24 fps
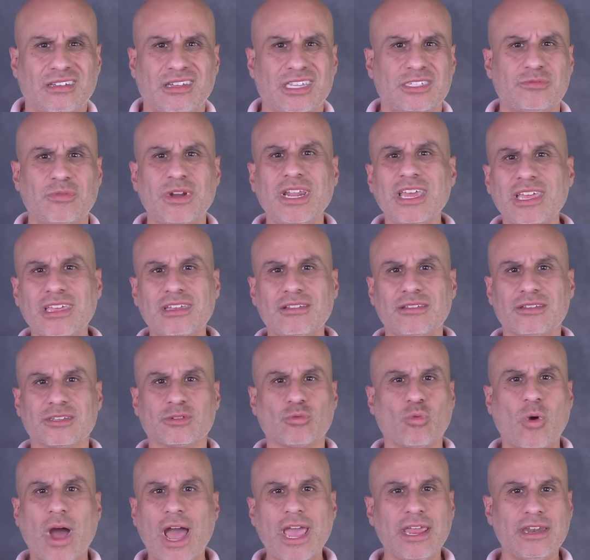It's ridiculous.
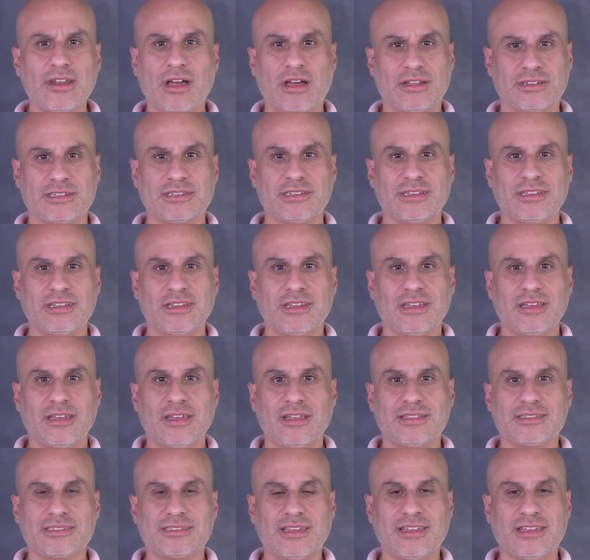Why not?
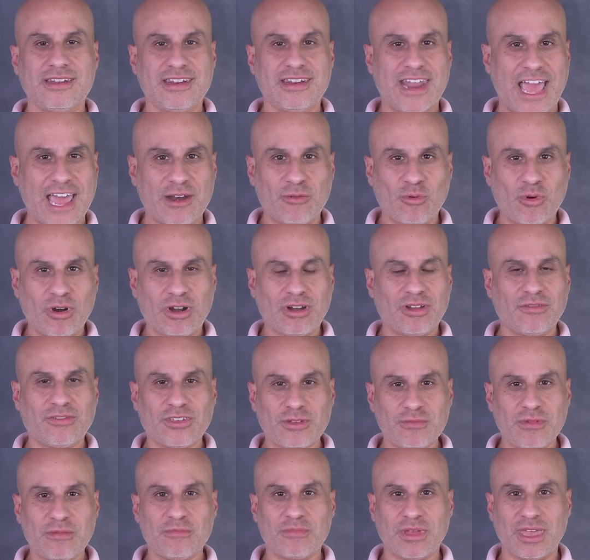It's a network of
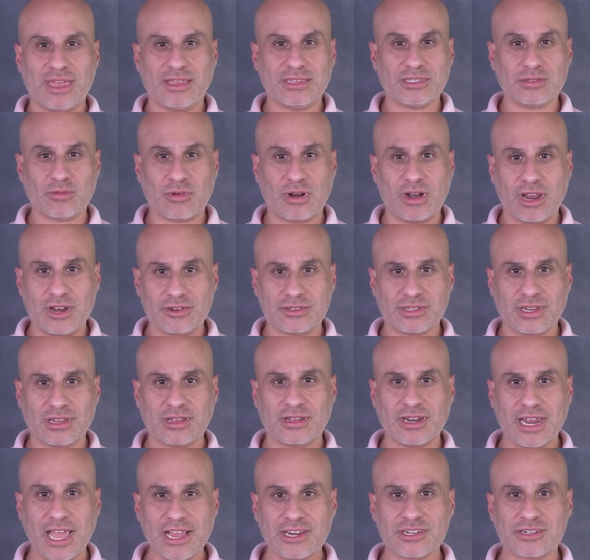human beings who are interested in
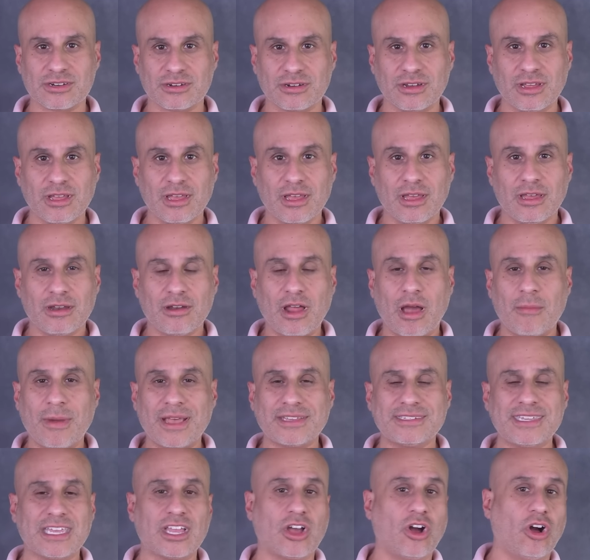connection. Now, am I
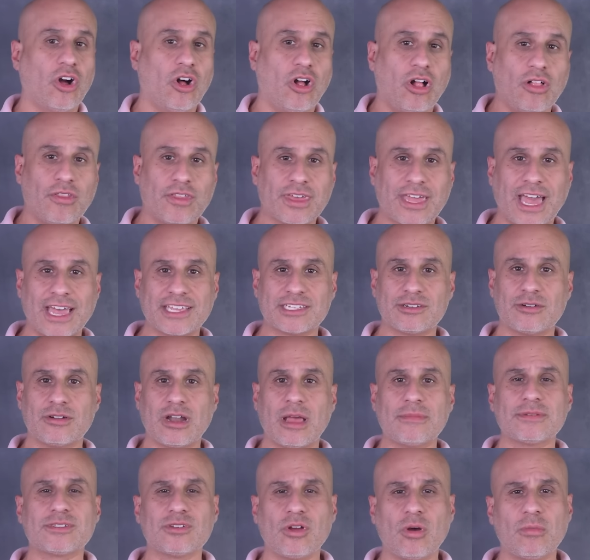saying all the guys are on
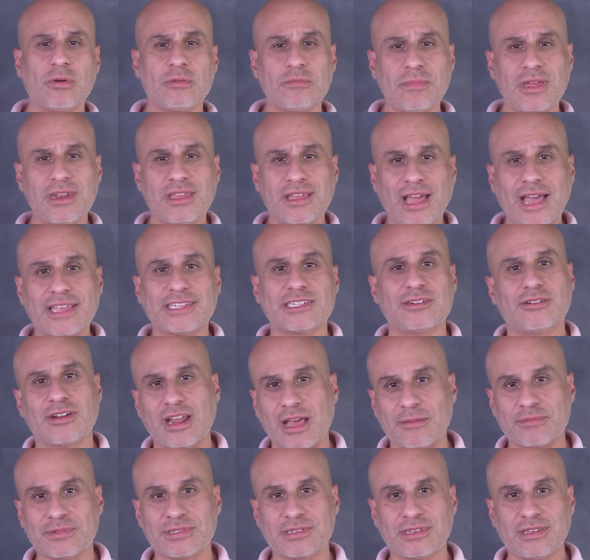apps? No, but many guys are on
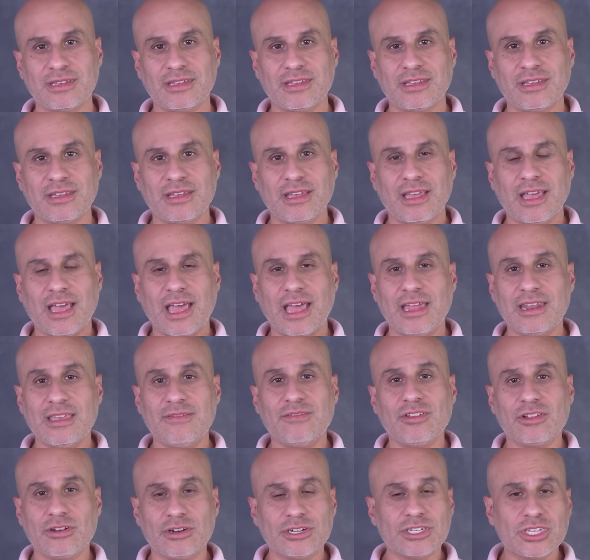apps. And if
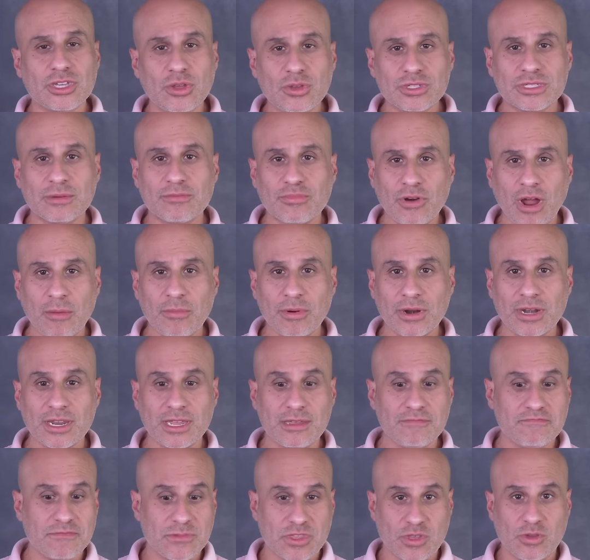you learn to use them properly,
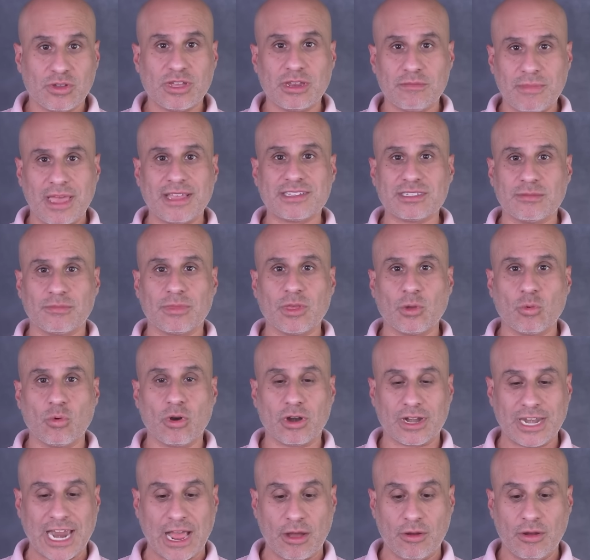you can make something
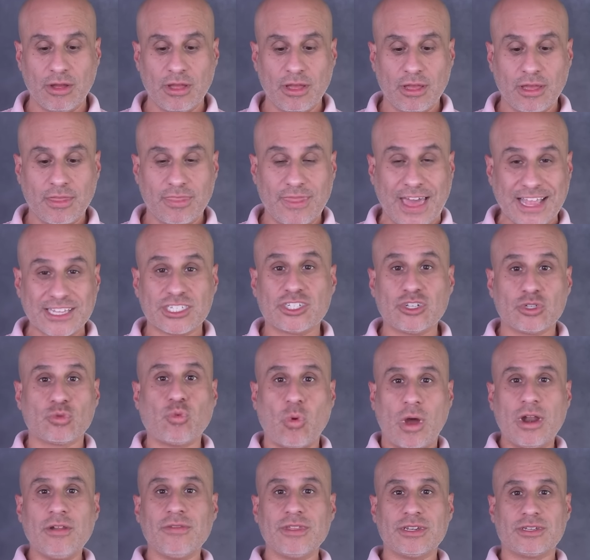work. Now, that's just
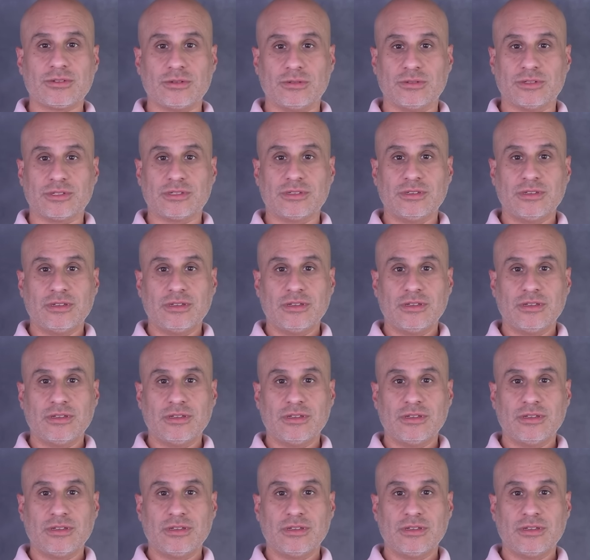one of the tools.